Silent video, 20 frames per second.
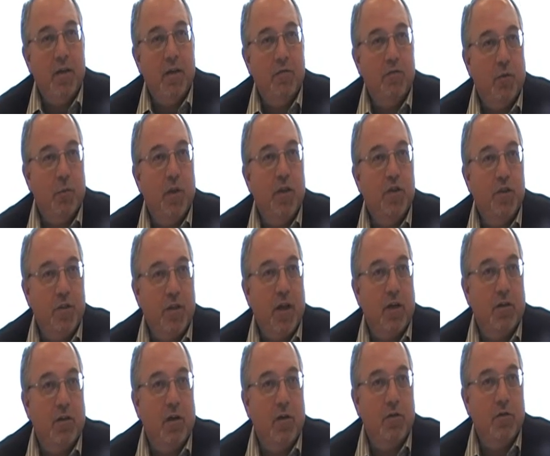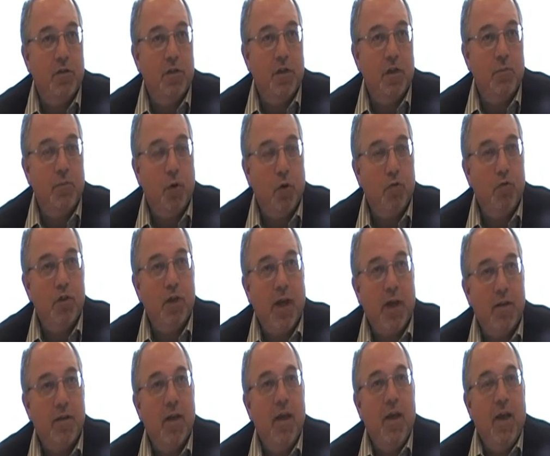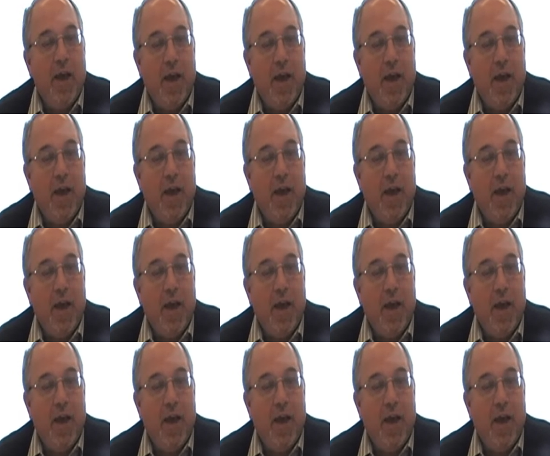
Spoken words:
information technology project,